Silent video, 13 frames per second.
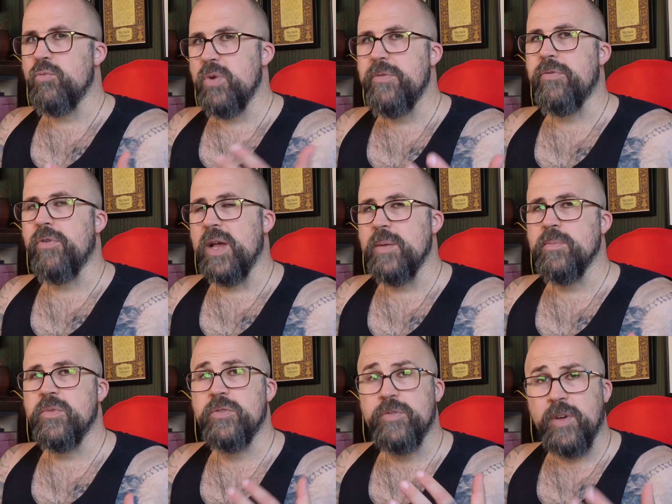
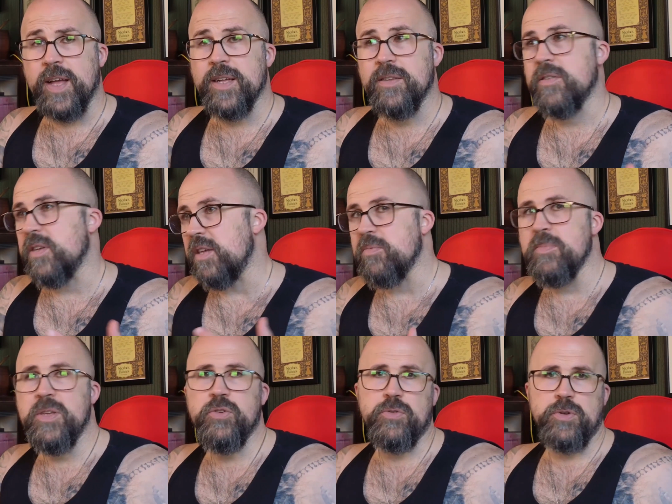reframes facts as
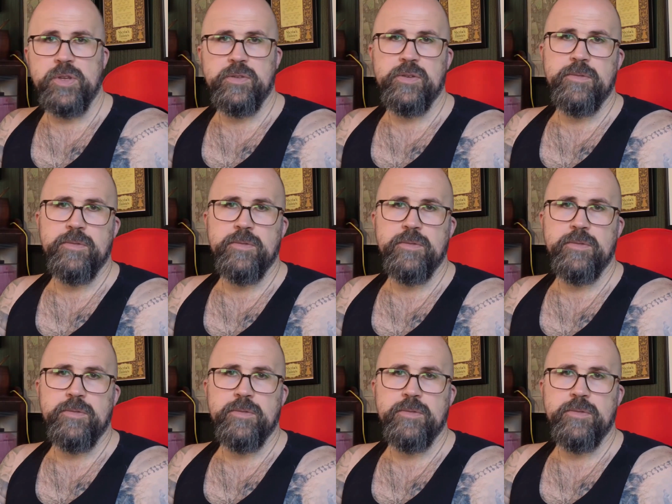mysteries.